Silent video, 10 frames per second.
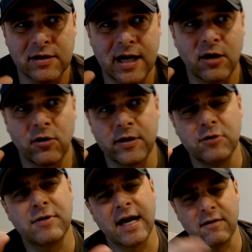and error.
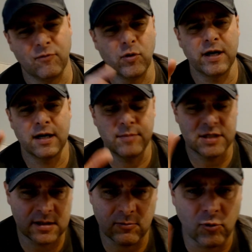You can avoid
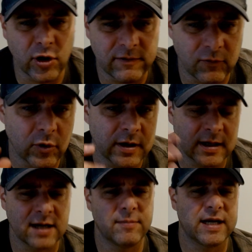enemies and then run for it
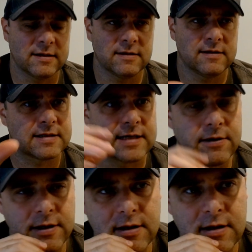and kind of make it to the next
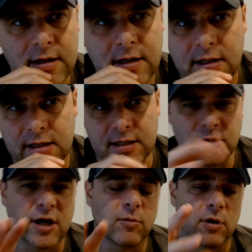area. You
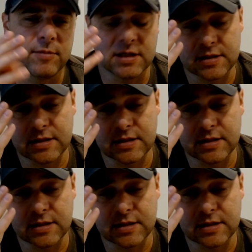try to want to be as